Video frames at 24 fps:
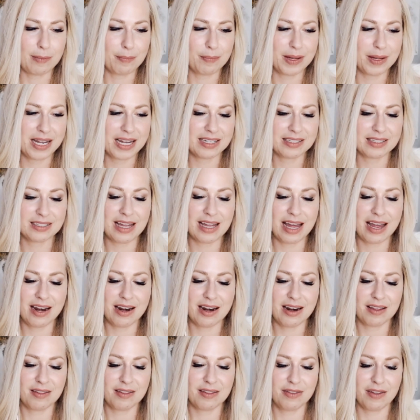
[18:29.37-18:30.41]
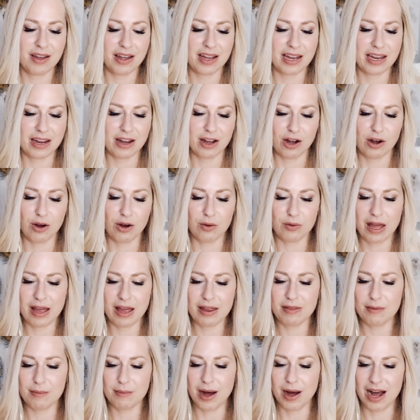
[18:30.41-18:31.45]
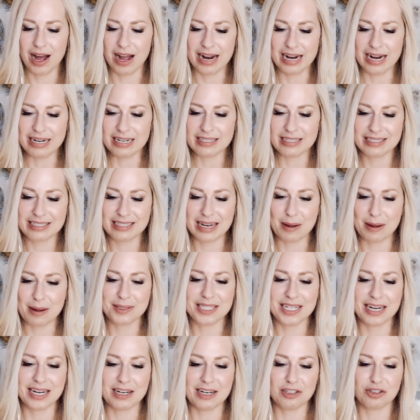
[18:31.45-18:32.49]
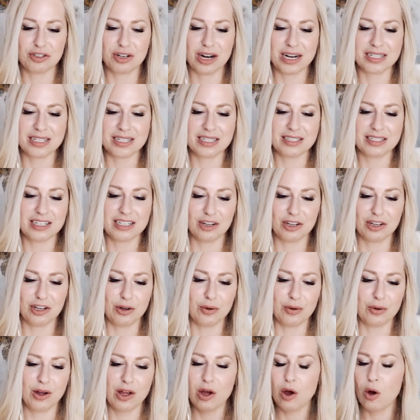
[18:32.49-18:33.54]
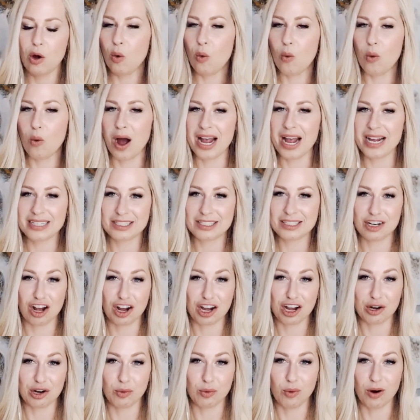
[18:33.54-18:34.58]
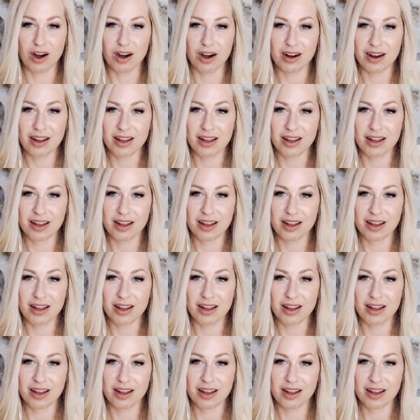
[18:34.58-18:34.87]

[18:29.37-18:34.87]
because then the ego, then the mind steps in and tries to tell you why it's not going to work